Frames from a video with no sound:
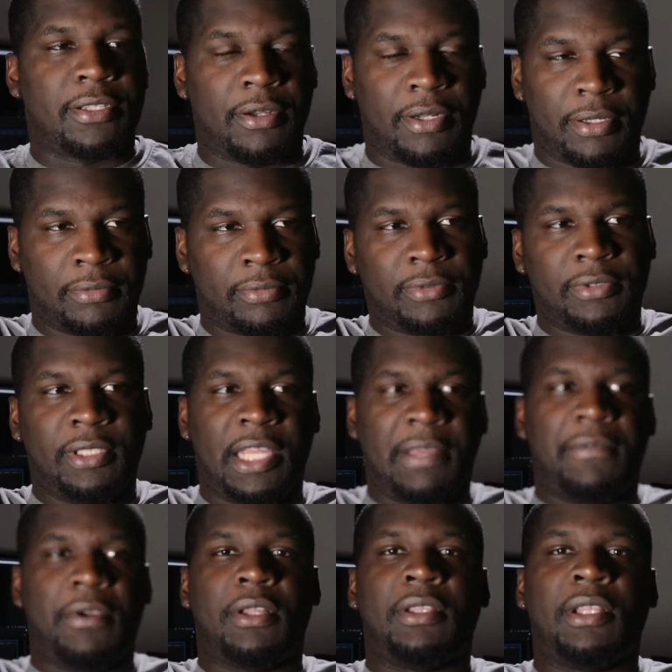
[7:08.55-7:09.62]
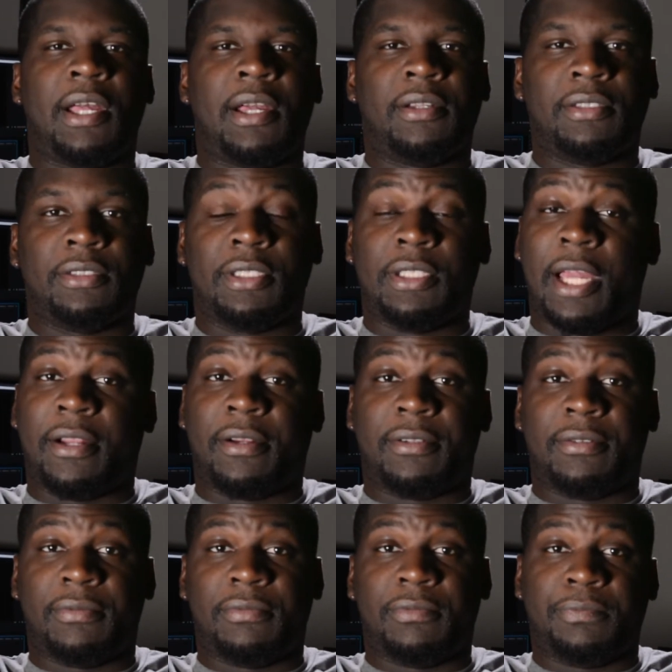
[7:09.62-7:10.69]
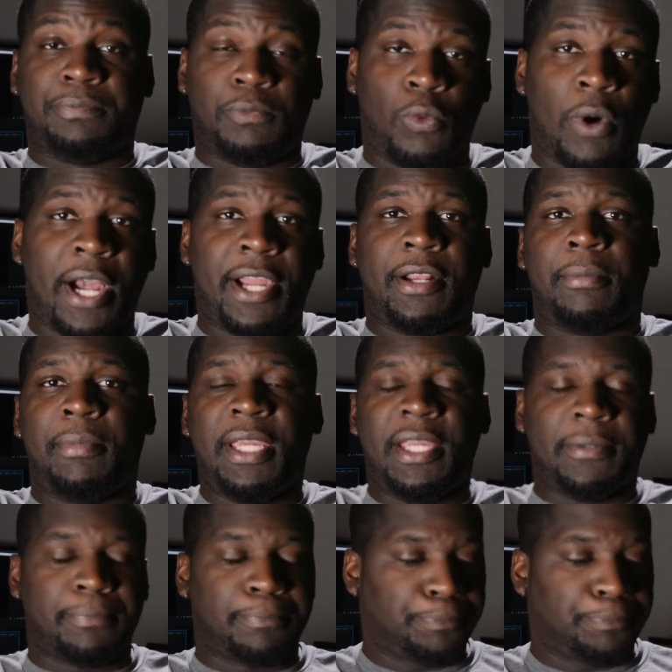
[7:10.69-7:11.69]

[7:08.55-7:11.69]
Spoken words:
going to give you a lot wider beam.